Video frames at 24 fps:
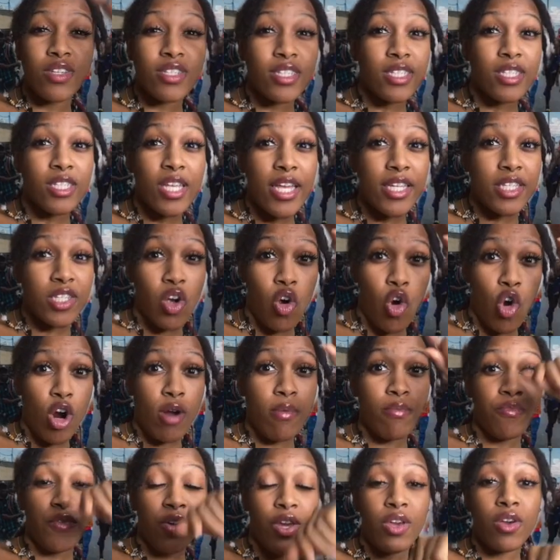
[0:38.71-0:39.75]
the sent
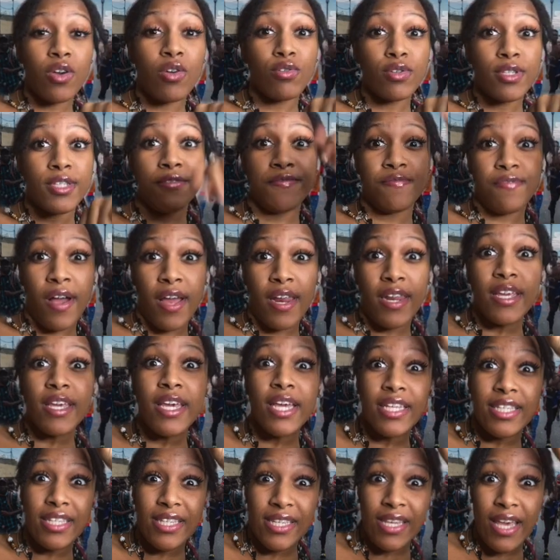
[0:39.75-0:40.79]
armed vehicles to fight
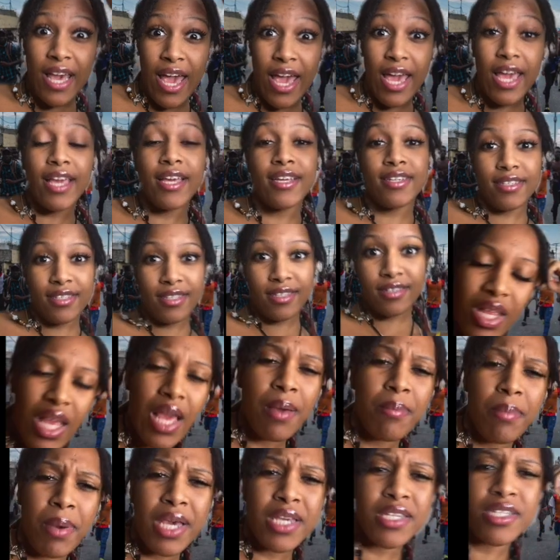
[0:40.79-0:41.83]
against gangs,
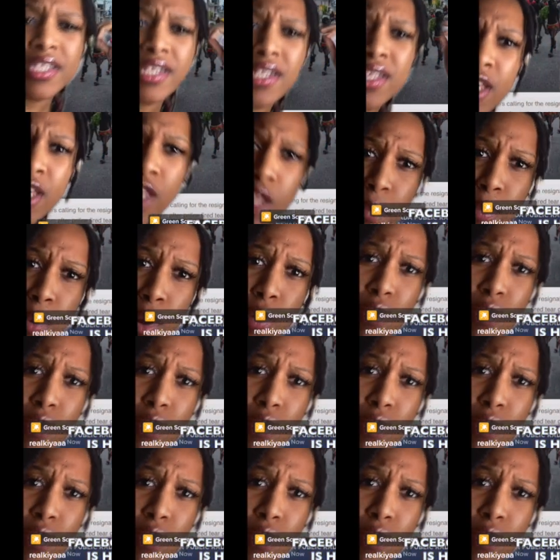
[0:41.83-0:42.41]
basically the